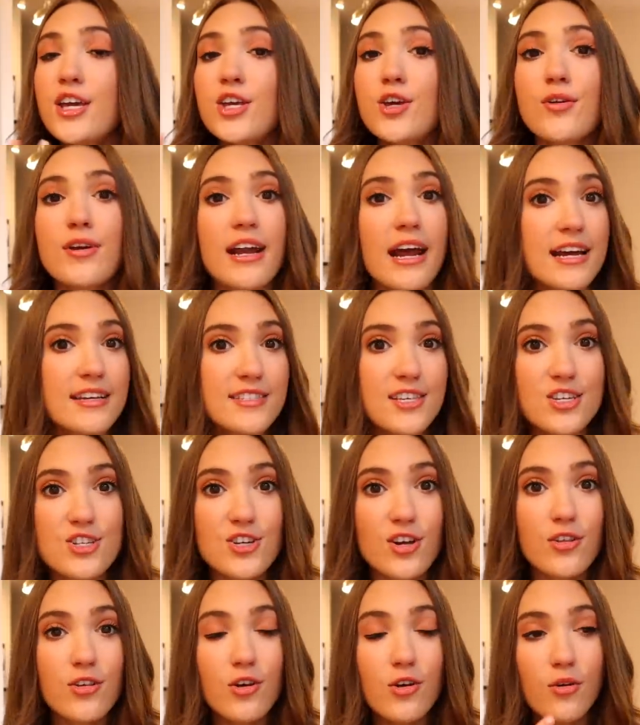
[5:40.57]
You can ask
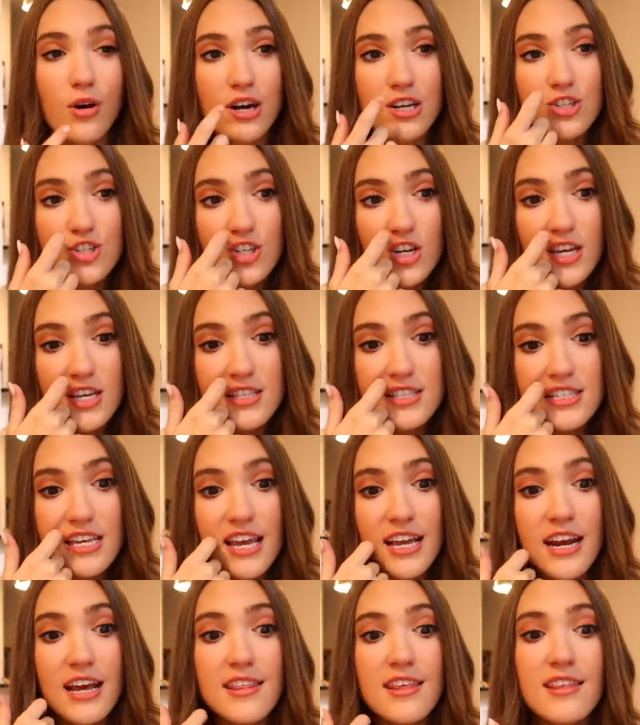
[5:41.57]
each other questions.
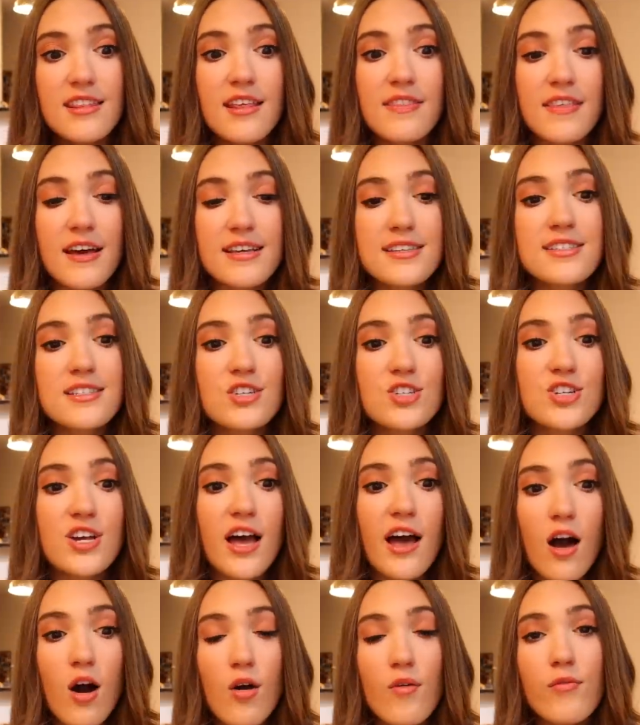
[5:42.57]
And I think that that's such a
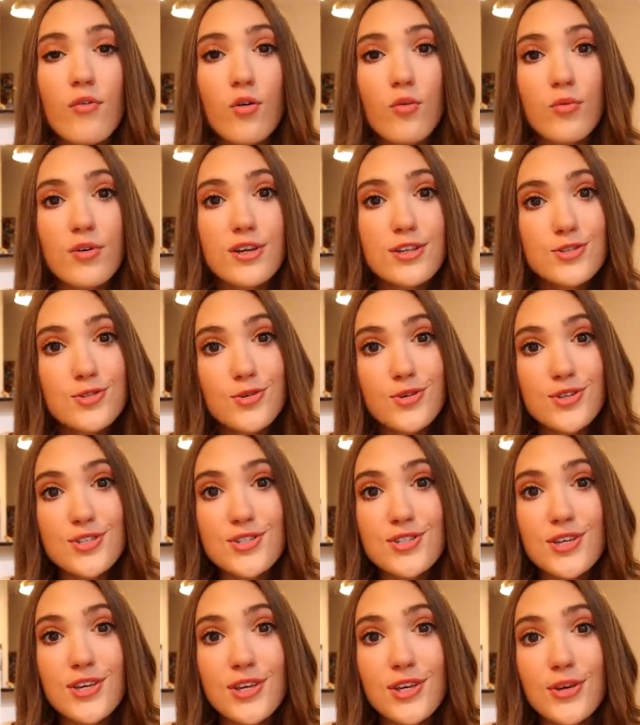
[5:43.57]
helpful resource
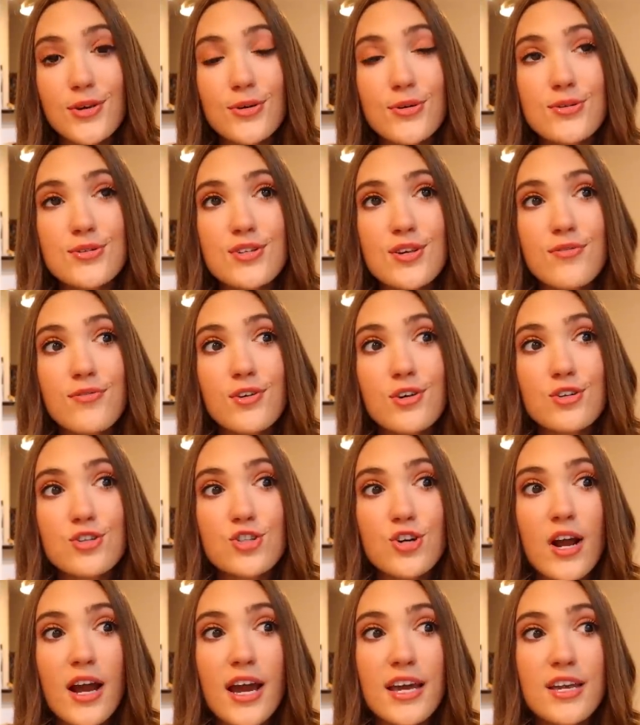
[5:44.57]
to use if you're
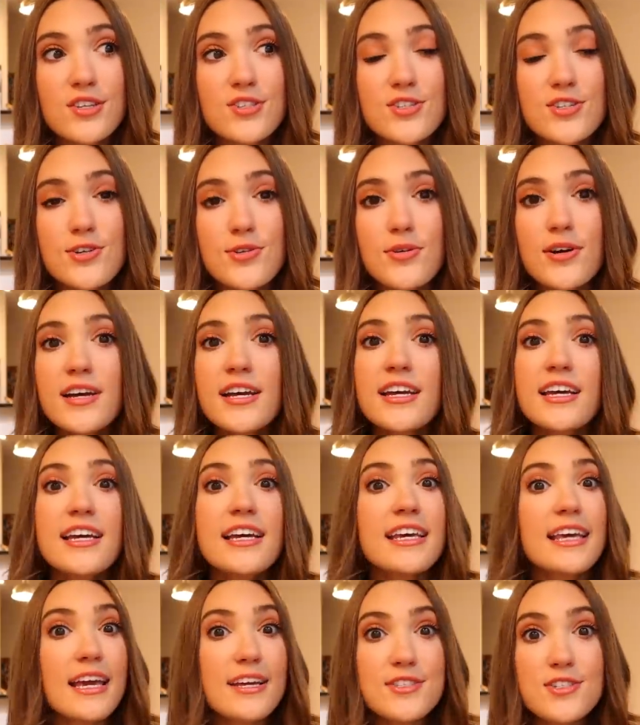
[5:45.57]
trying to
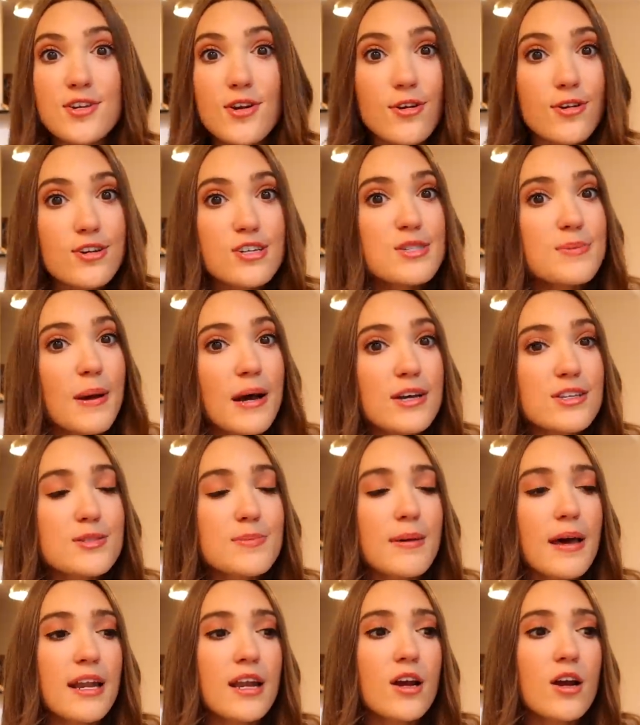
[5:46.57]
get to know your spouse
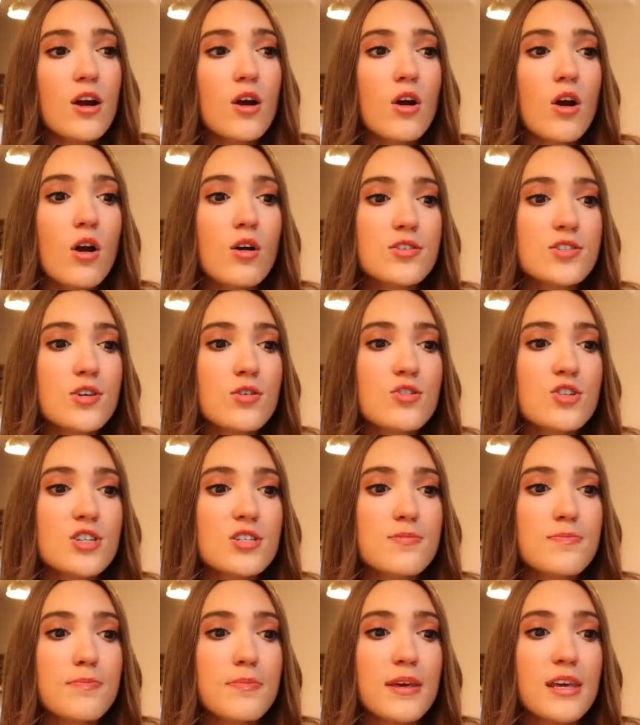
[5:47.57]
better or also
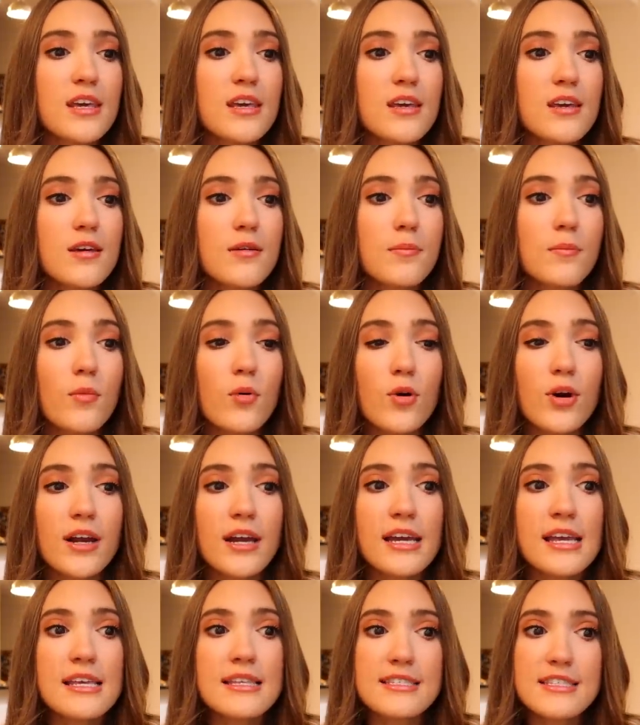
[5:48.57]
just be more
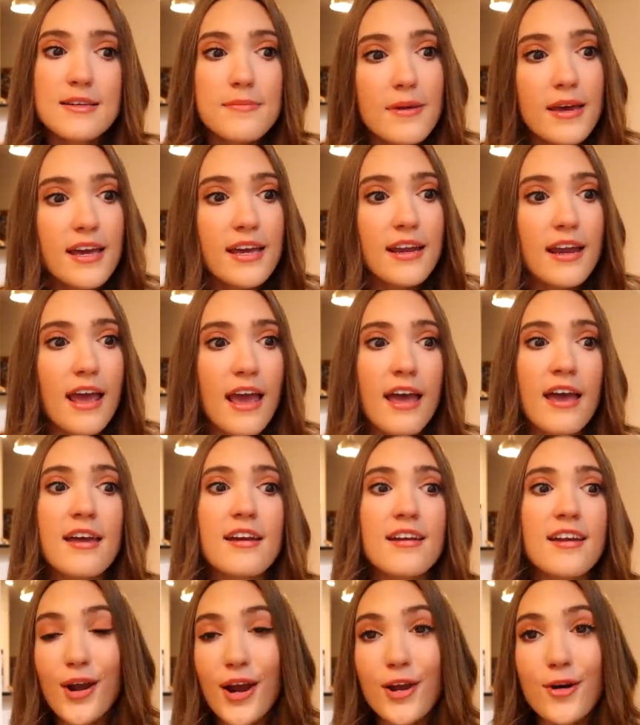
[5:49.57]
intimate
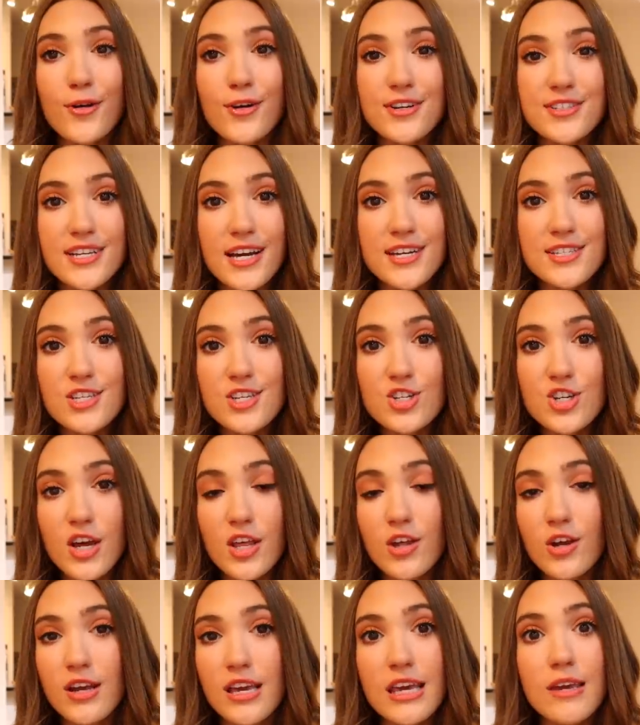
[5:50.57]
and prioritize each
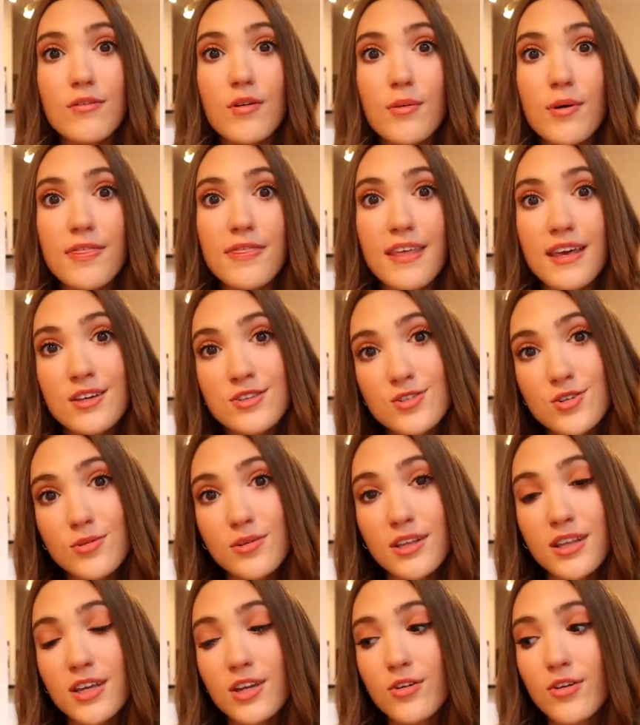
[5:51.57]
other even when things are
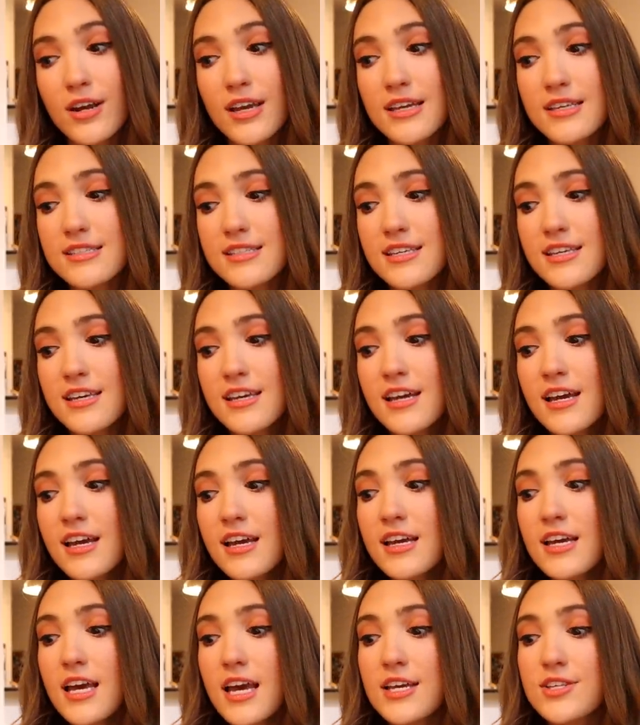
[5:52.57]
really crazy easy
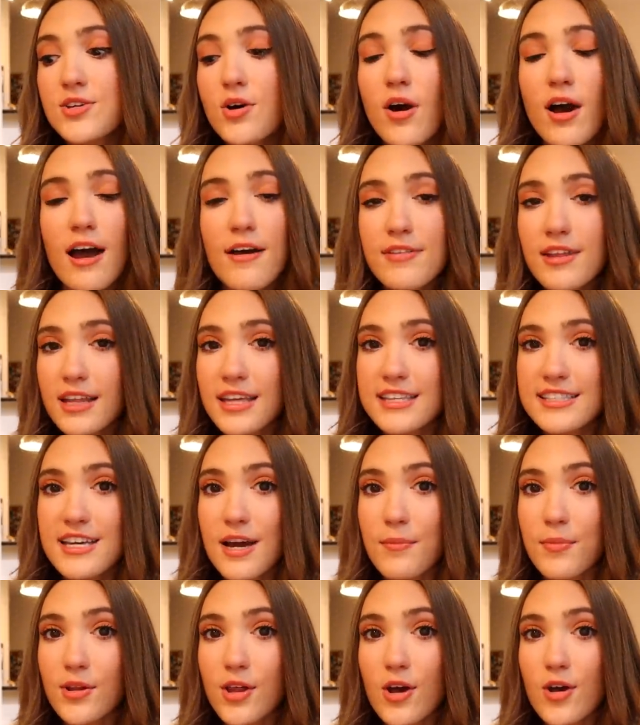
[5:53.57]
and so I'll have that link
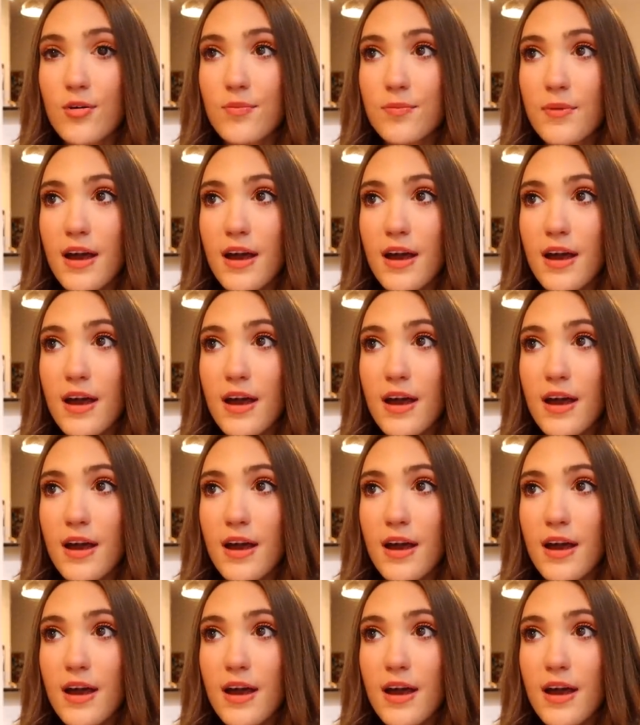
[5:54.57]
down below.